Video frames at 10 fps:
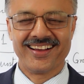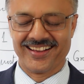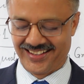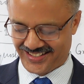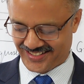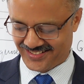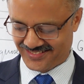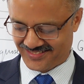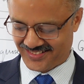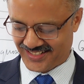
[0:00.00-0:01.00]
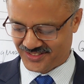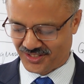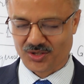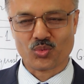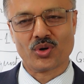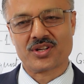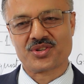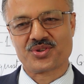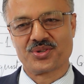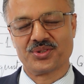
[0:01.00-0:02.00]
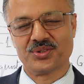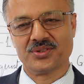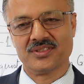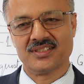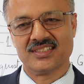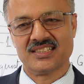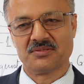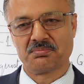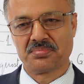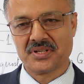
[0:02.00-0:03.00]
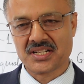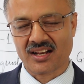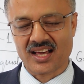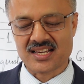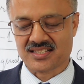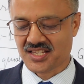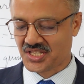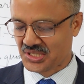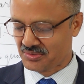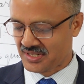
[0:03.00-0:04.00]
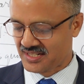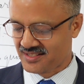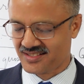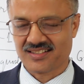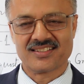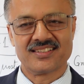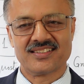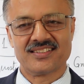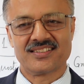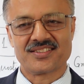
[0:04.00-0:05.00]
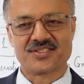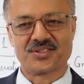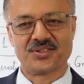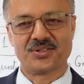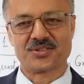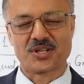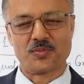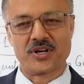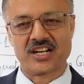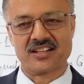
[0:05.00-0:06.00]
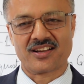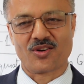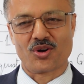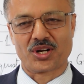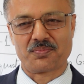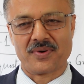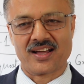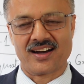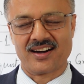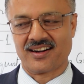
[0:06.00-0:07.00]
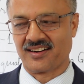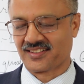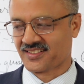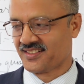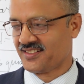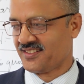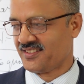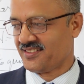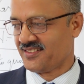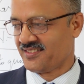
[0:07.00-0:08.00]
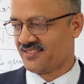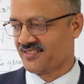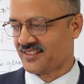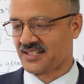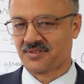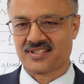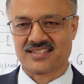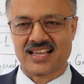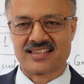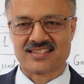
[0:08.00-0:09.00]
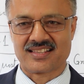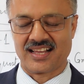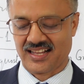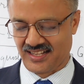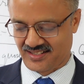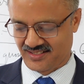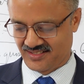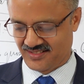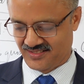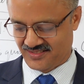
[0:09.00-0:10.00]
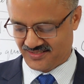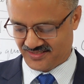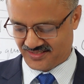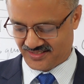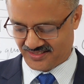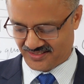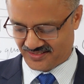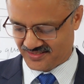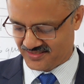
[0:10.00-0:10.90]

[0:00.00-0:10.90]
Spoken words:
I do not want to penalize the student, so somewhere in the corner of my heart, I have a sense that uh,